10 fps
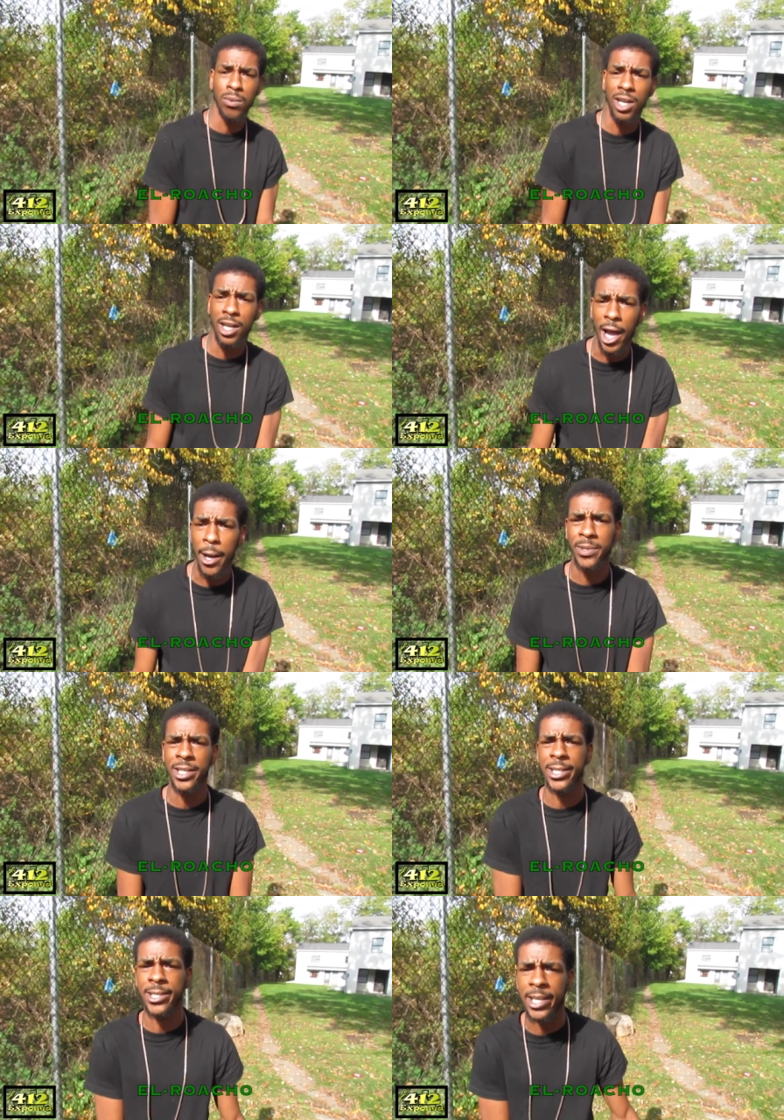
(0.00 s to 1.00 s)
when the cops
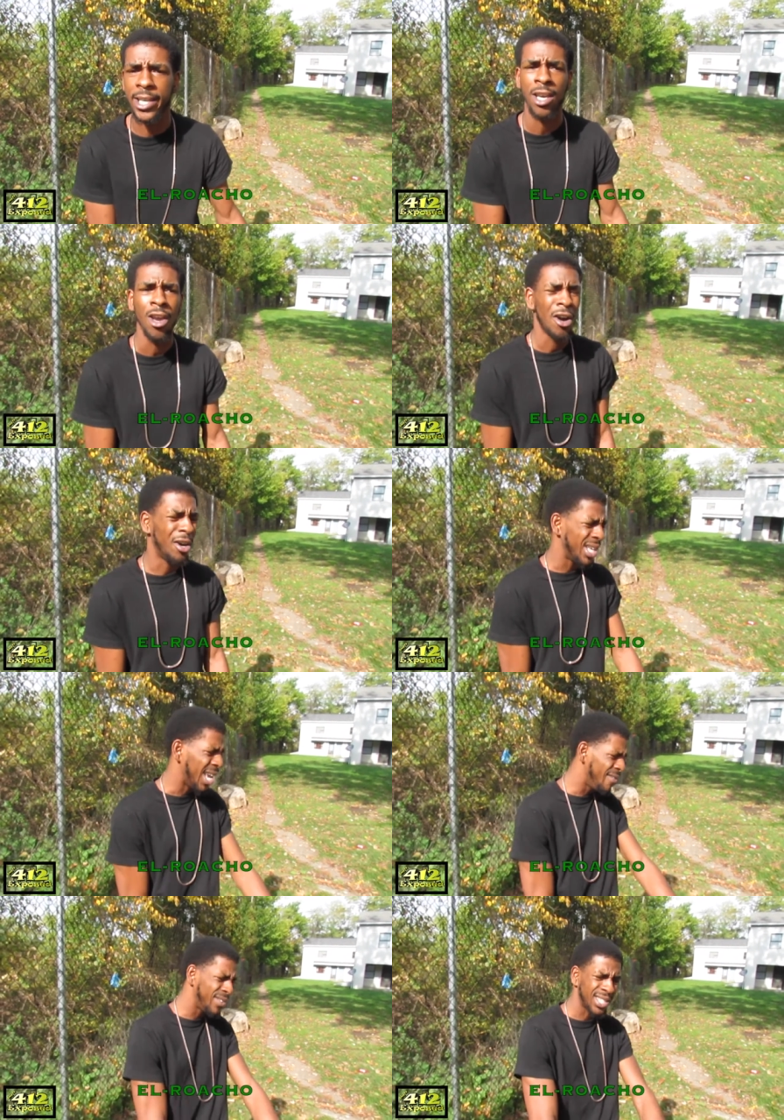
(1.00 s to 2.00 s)
hit the scene, all they
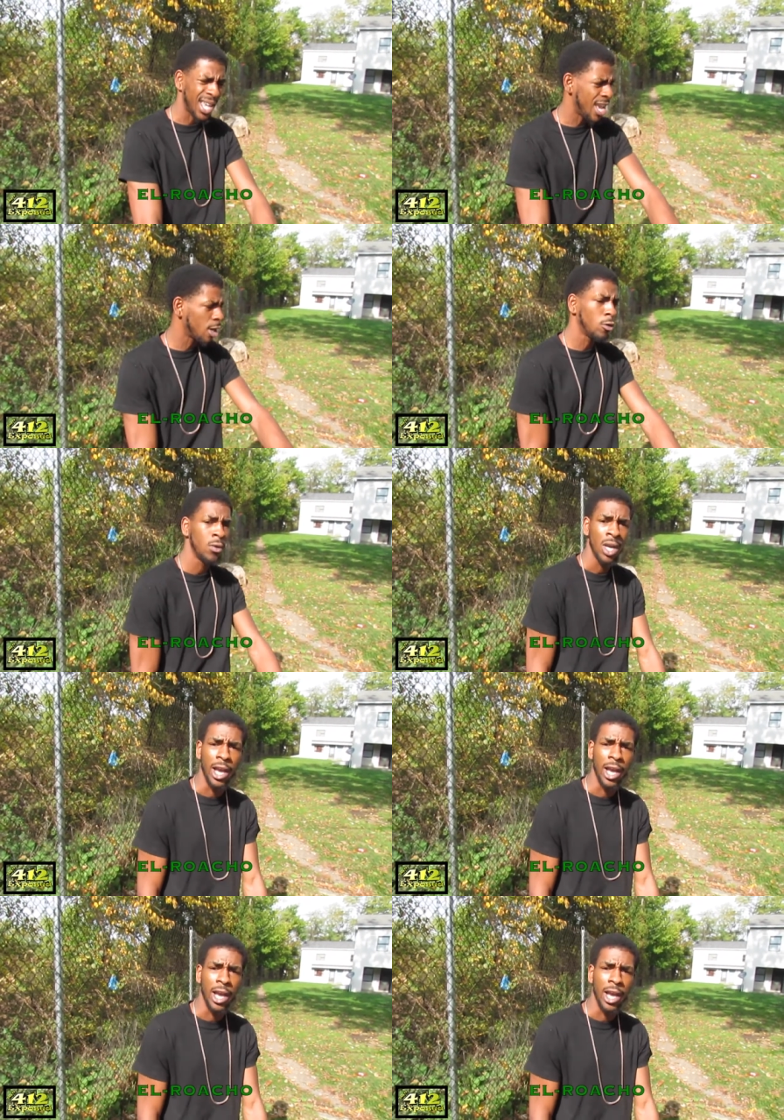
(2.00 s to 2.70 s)
have is an angle.